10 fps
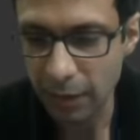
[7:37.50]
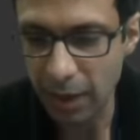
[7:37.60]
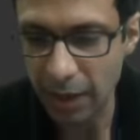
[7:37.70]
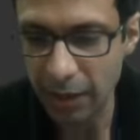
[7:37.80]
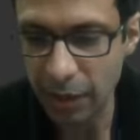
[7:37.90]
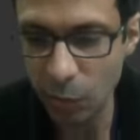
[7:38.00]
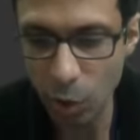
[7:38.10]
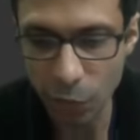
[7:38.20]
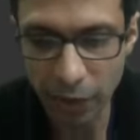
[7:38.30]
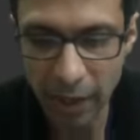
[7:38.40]
And here
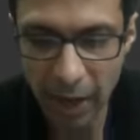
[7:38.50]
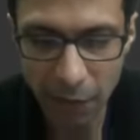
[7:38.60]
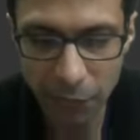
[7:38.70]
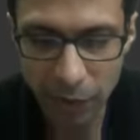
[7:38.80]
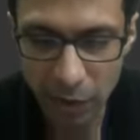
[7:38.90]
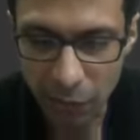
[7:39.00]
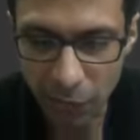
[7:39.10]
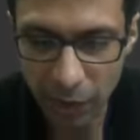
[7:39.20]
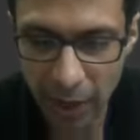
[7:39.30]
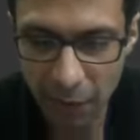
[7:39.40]
what do we have?
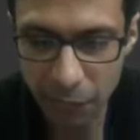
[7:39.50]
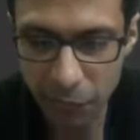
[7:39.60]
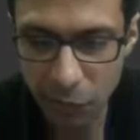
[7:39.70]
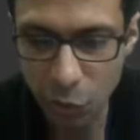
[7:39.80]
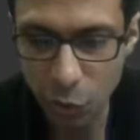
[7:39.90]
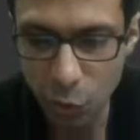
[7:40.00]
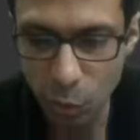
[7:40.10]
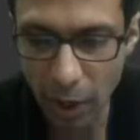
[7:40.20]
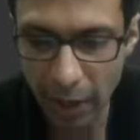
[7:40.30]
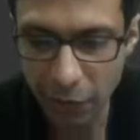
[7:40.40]
We have
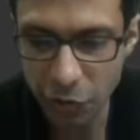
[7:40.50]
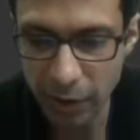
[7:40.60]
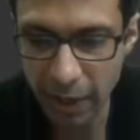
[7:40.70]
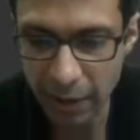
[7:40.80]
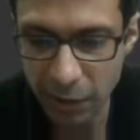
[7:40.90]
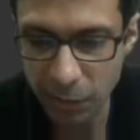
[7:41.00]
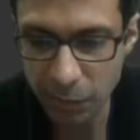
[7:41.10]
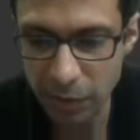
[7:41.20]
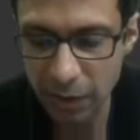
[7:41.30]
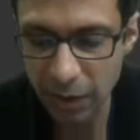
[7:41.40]
two hydrogen
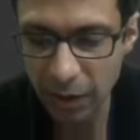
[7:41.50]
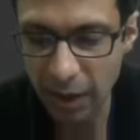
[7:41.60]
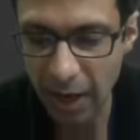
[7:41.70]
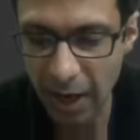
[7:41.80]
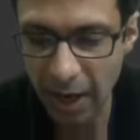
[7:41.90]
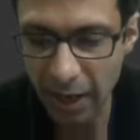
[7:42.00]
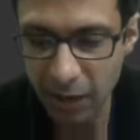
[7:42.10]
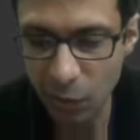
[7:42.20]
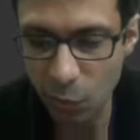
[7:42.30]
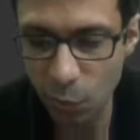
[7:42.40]
atoms
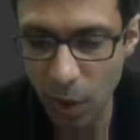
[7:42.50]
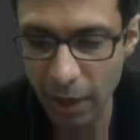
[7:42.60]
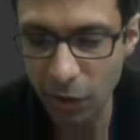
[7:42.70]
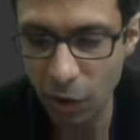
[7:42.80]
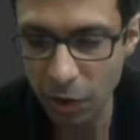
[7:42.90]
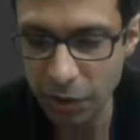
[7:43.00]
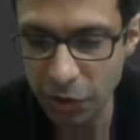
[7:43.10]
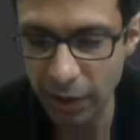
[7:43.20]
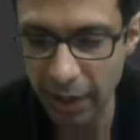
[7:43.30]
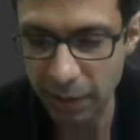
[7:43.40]
and one
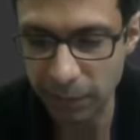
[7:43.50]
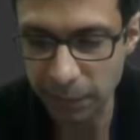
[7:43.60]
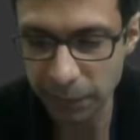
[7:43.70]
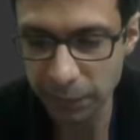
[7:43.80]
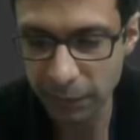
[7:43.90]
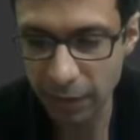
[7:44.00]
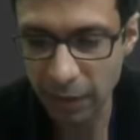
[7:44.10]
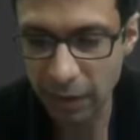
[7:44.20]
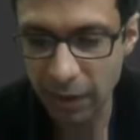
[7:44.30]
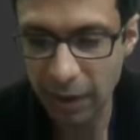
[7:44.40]
oxygen atom.
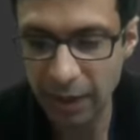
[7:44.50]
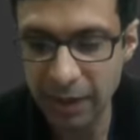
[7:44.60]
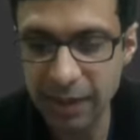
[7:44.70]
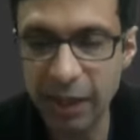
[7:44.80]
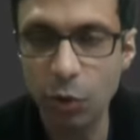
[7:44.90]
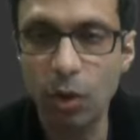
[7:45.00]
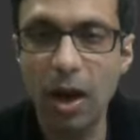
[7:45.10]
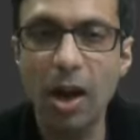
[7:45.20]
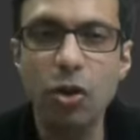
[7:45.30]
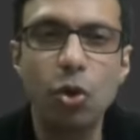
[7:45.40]
And they said you
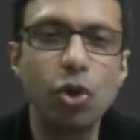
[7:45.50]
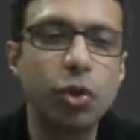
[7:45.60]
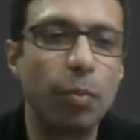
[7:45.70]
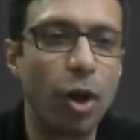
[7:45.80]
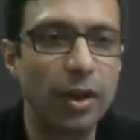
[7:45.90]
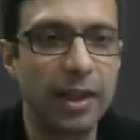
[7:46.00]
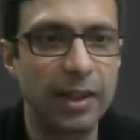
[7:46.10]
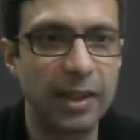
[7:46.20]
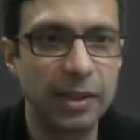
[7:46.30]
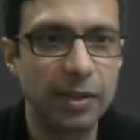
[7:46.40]
can't go smaller
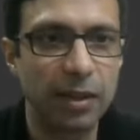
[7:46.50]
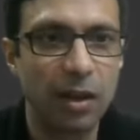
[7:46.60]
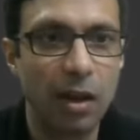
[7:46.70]
than this.